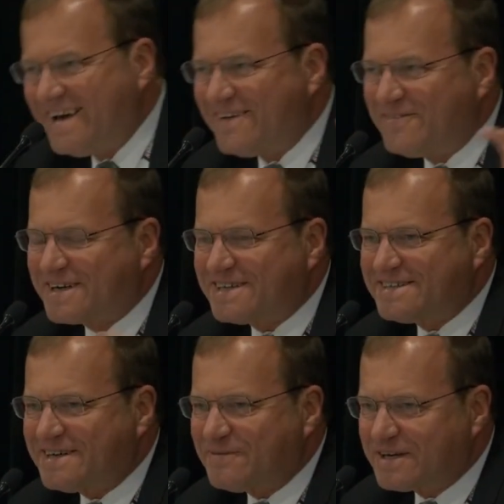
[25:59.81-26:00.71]
If I got
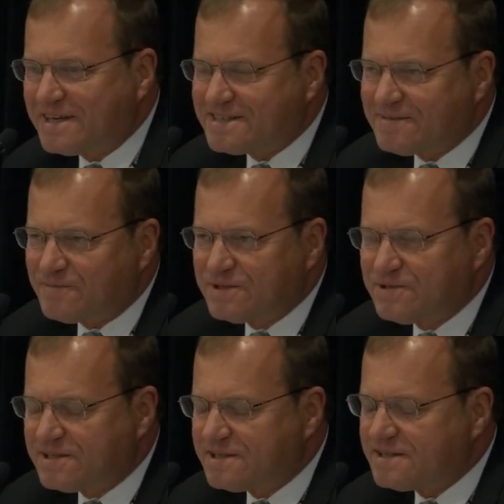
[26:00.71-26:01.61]
time, okay. Something we
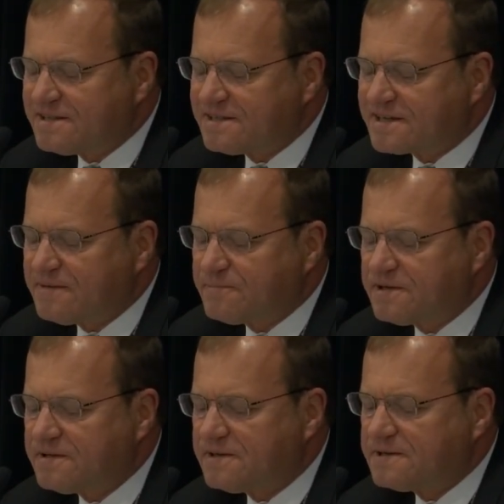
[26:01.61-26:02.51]
do at a
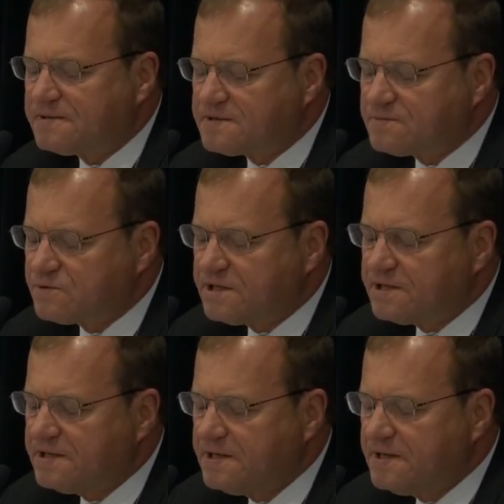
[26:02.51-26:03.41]
company there is we